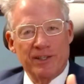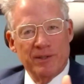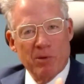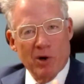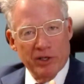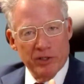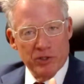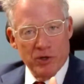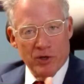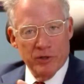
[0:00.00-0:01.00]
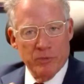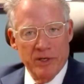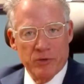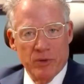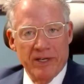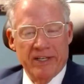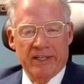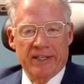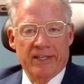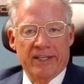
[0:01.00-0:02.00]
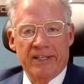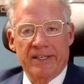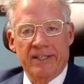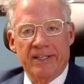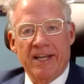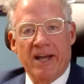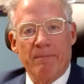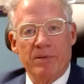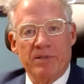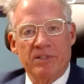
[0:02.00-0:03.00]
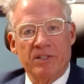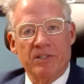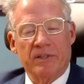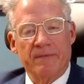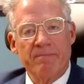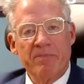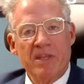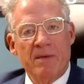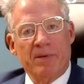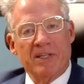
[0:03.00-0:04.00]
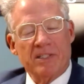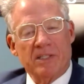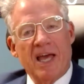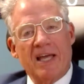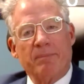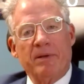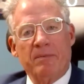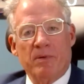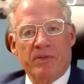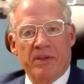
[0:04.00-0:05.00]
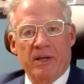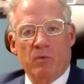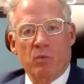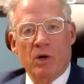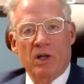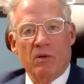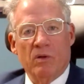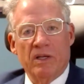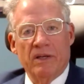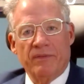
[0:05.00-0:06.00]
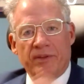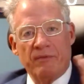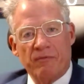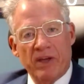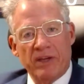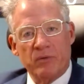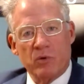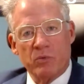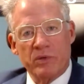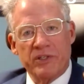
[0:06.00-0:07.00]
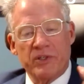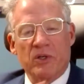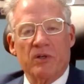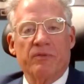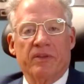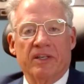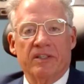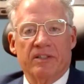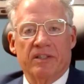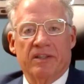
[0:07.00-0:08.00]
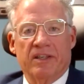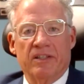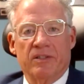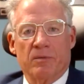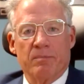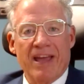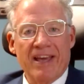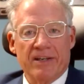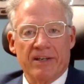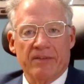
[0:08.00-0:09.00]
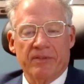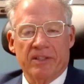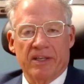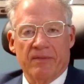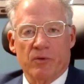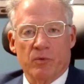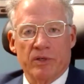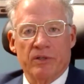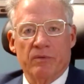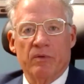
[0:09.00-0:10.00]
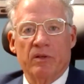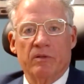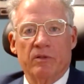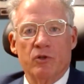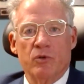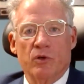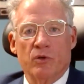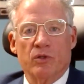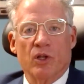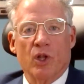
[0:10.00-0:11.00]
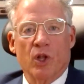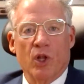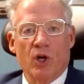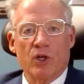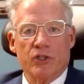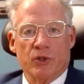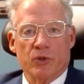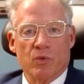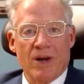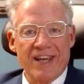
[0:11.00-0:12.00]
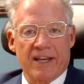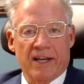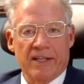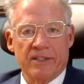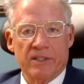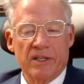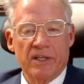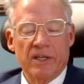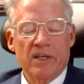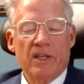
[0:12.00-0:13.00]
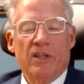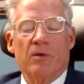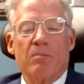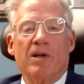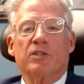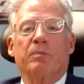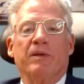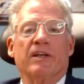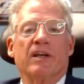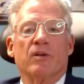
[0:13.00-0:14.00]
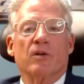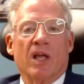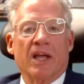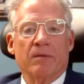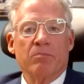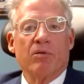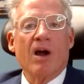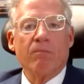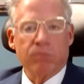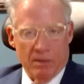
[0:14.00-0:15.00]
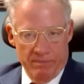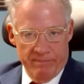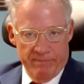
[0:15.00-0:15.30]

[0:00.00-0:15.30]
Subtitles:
The market started retreating and ended in a down position. Because a lot of people think, well, if the Federal Reserve thinks that things are bad enough that they have to do those larger rate cuts, there must be an underlying problem.